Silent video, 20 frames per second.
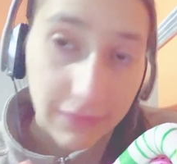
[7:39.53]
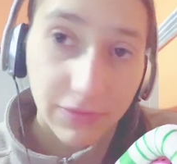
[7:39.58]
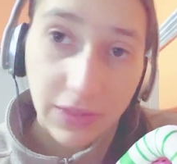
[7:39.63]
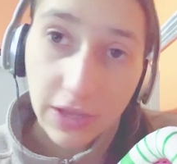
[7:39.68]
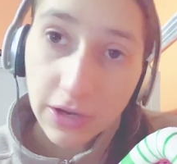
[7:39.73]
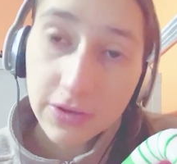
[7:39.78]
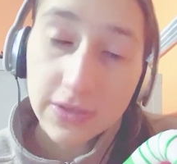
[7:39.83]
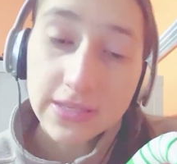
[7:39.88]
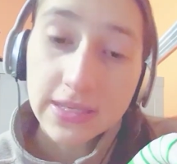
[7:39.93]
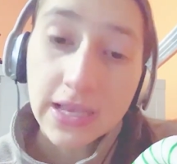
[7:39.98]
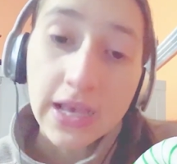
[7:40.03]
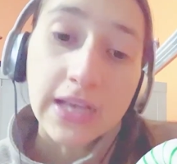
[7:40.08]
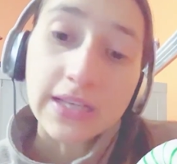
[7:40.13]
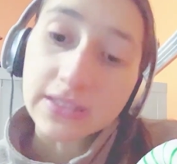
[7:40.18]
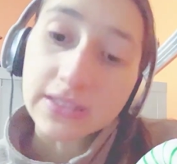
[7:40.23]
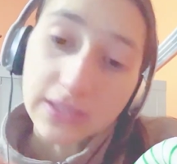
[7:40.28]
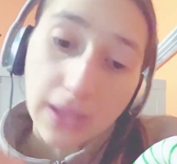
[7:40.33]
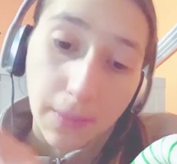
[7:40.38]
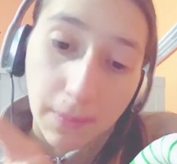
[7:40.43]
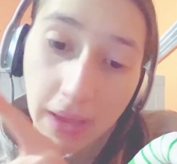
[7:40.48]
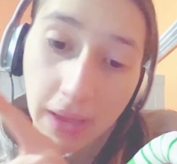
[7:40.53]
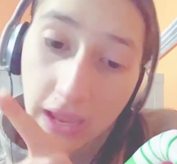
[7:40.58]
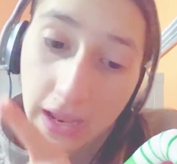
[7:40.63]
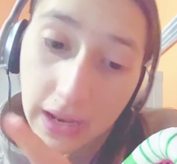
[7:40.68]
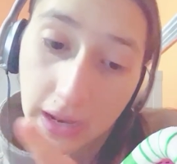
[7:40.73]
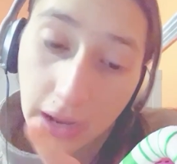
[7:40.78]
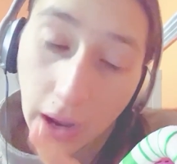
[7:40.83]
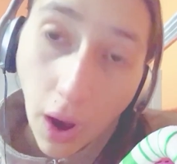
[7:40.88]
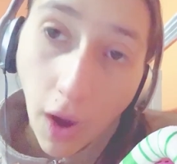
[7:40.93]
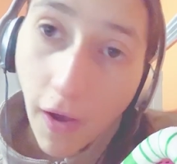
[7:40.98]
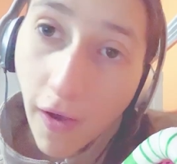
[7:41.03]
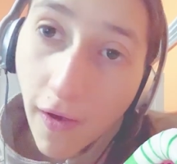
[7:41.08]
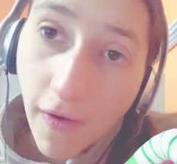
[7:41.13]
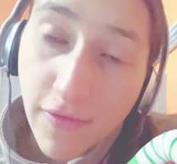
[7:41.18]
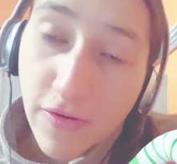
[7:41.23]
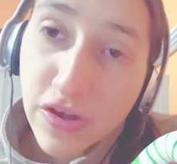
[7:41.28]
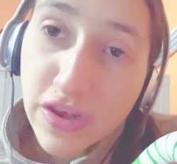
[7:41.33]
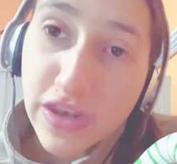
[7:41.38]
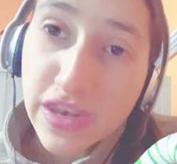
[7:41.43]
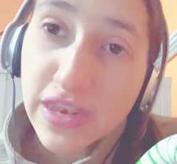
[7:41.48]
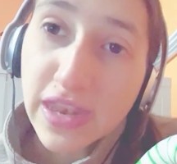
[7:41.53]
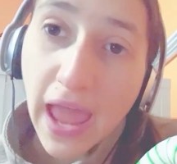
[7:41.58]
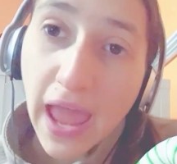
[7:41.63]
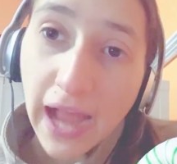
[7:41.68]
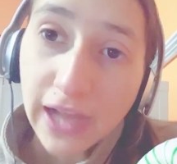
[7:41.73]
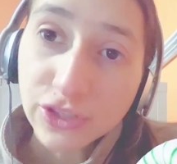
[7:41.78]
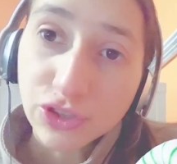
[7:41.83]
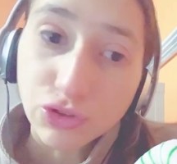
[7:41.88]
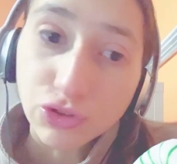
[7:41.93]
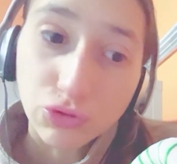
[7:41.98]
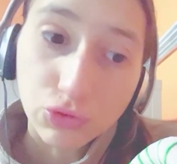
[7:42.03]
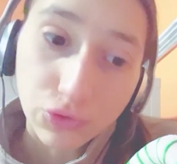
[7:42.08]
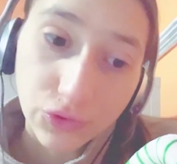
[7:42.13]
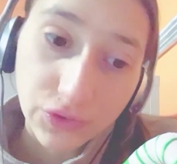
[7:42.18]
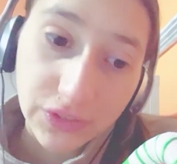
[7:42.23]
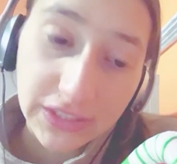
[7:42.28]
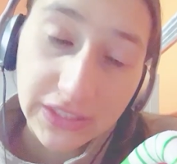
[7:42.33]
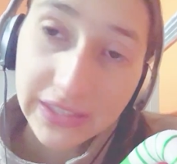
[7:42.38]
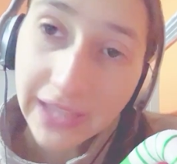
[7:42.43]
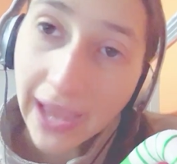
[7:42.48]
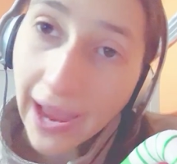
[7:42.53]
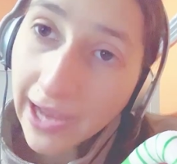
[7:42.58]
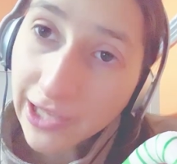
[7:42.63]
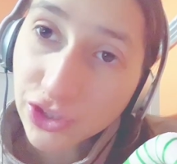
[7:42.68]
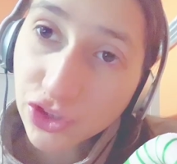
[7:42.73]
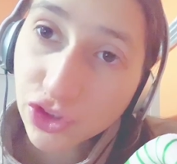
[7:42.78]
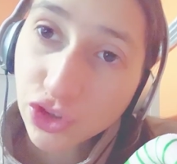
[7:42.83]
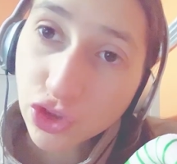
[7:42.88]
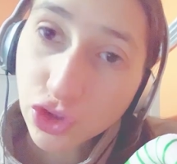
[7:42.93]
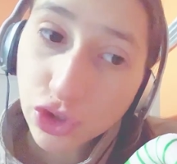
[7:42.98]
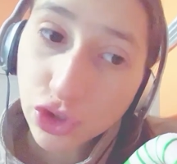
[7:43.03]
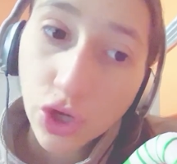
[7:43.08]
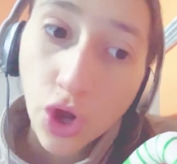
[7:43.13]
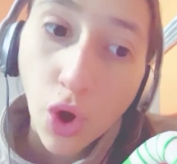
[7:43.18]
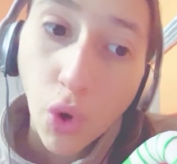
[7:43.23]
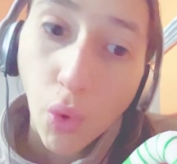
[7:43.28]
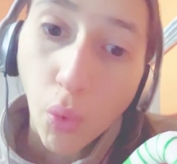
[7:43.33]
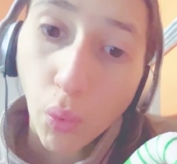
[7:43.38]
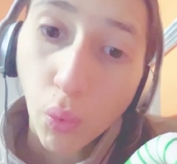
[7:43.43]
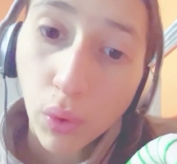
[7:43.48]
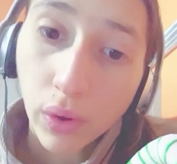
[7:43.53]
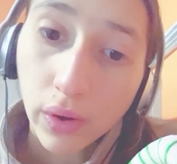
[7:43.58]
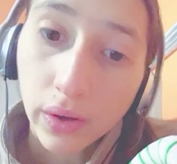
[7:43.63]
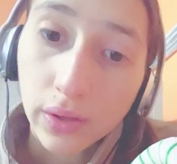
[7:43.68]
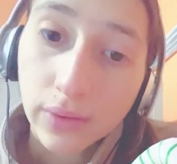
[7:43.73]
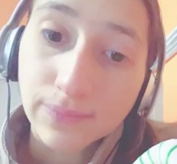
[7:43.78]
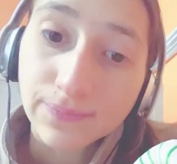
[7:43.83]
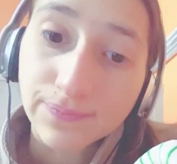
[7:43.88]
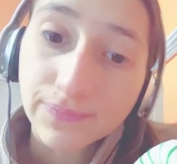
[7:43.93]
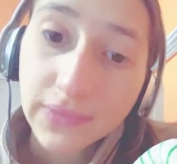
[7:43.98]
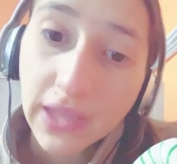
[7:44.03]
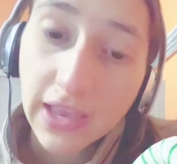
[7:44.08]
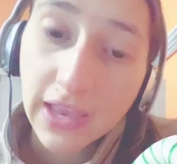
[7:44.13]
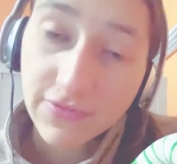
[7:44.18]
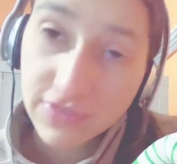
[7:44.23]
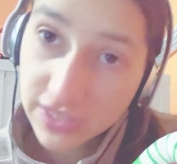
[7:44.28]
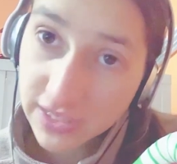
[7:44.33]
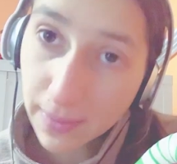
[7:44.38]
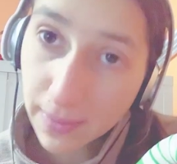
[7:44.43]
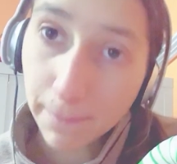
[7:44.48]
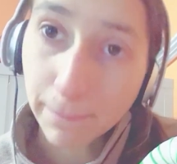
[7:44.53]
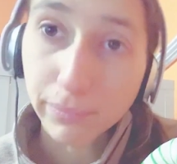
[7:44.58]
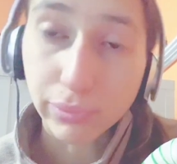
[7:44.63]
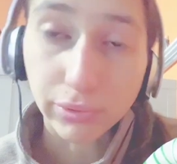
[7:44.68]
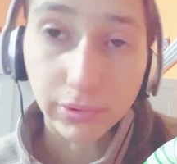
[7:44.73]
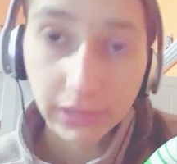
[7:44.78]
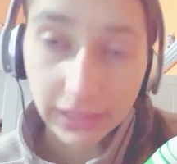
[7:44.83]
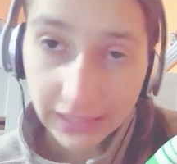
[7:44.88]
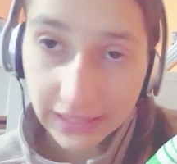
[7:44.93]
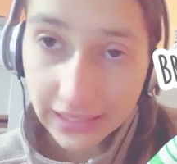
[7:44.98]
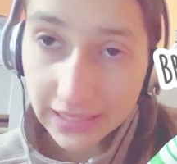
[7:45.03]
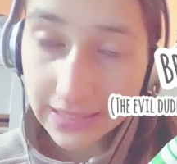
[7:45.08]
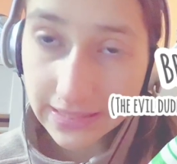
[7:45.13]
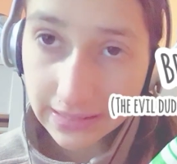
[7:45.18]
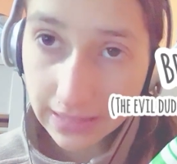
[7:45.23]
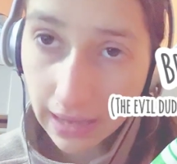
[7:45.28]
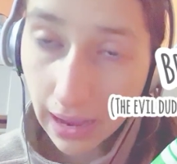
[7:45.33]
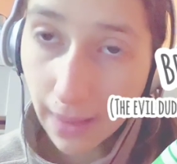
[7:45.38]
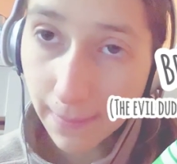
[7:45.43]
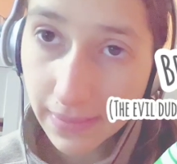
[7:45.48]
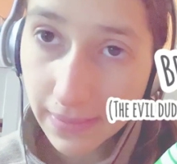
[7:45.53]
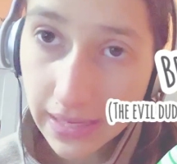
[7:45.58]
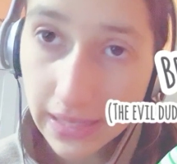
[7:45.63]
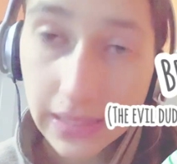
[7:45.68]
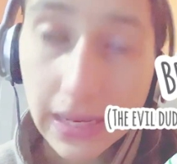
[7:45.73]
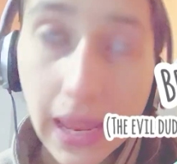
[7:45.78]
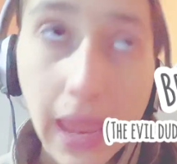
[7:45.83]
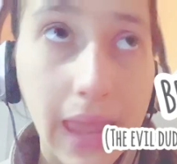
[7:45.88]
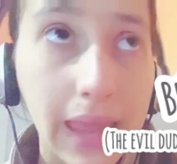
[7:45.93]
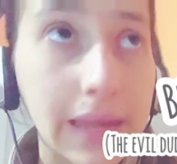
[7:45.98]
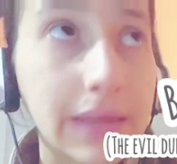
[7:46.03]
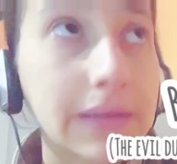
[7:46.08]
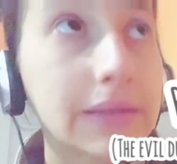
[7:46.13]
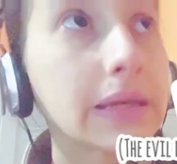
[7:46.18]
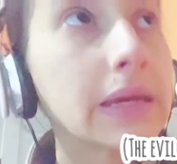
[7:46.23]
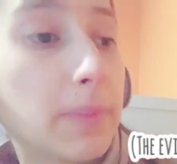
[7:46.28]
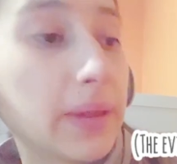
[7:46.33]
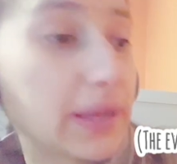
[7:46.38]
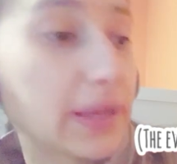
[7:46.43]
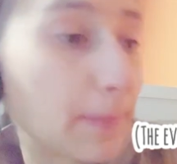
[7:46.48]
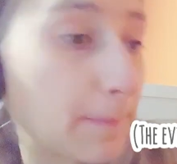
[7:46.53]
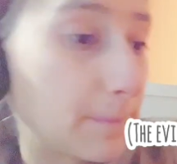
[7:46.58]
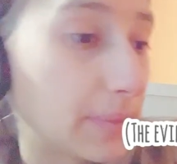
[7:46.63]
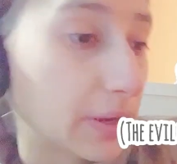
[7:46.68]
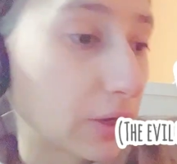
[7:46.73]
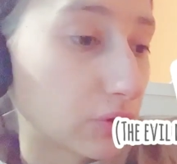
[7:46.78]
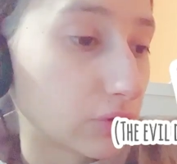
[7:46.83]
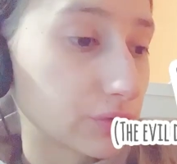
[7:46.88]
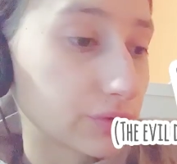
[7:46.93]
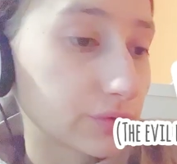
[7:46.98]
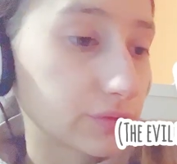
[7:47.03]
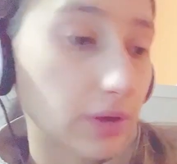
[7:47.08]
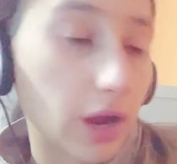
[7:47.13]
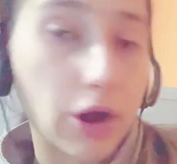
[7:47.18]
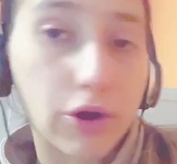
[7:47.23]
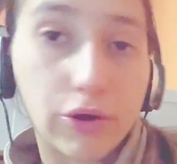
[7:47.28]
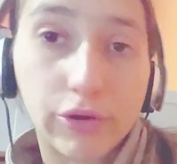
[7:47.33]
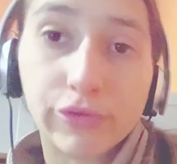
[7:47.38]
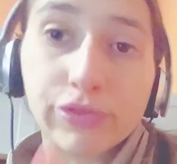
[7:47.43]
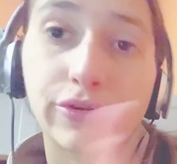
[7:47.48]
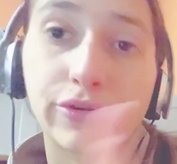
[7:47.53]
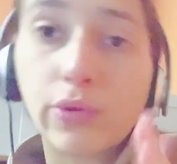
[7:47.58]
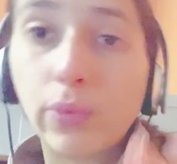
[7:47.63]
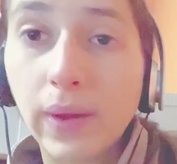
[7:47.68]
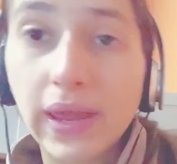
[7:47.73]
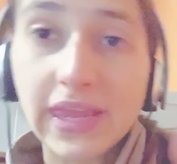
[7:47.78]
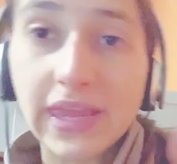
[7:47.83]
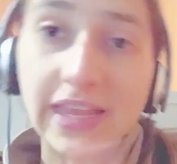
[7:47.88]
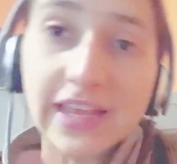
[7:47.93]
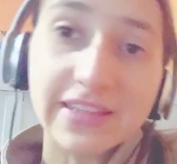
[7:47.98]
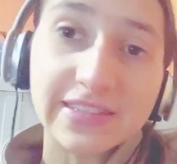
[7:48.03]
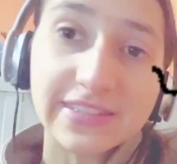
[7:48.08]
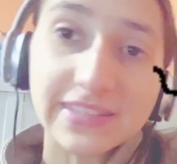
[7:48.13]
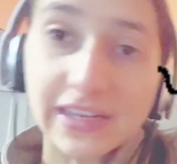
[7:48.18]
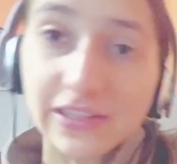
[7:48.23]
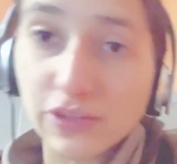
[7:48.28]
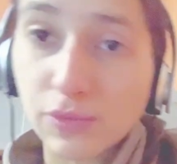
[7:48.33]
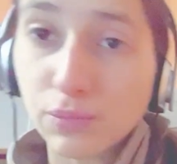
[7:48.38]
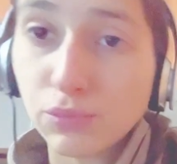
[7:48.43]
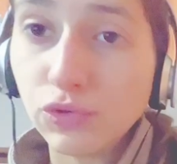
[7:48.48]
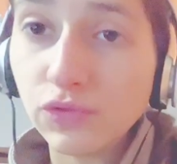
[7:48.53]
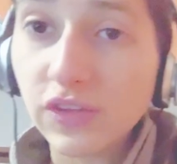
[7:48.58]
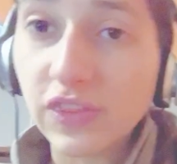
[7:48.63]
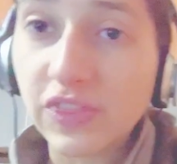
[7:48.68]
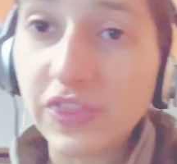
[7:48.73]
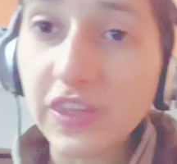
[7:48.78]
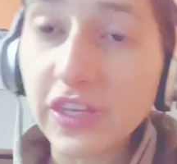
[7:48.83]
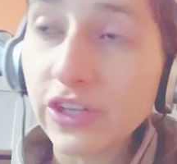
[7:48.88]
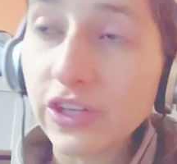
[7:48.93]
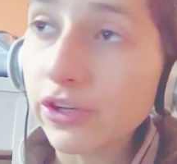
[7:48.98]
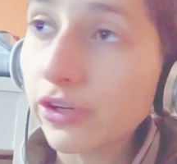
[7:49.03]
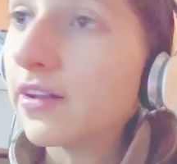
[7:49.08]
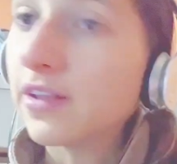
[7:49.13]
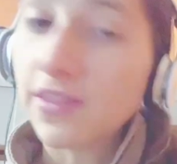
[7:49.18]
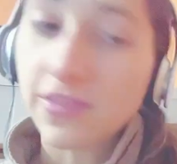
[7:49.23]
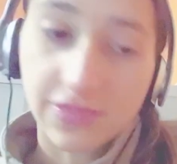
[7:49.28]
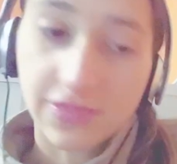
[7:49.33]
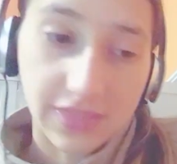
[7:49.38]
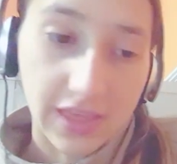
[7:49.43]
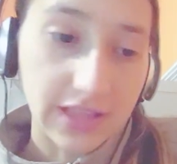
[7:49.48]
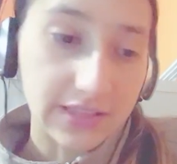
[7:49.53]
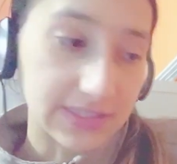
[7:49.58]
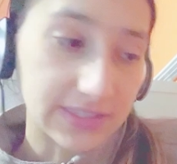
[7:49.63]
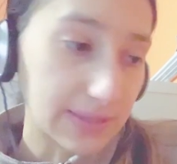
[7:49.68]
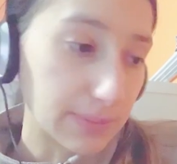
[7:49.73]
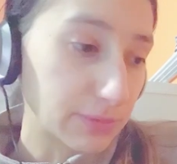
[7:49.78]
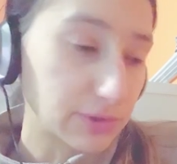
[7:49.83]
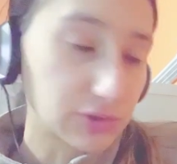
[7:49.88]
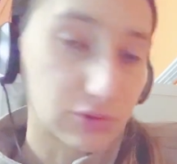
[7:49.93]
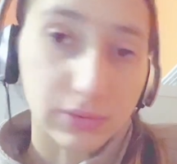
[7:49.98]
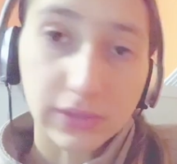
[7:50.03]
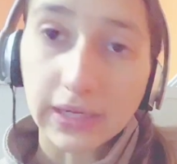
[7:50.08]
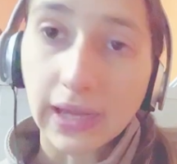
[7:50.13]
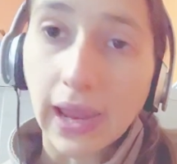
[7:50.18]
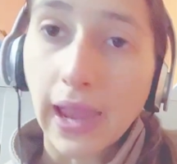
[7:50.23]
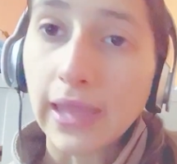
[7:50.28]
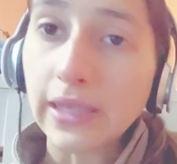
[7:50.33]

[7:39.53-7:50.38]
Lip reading: there is some natural disaster, or if some breakies come in and make a big old earthquake inside the movie theater and someone's wearing high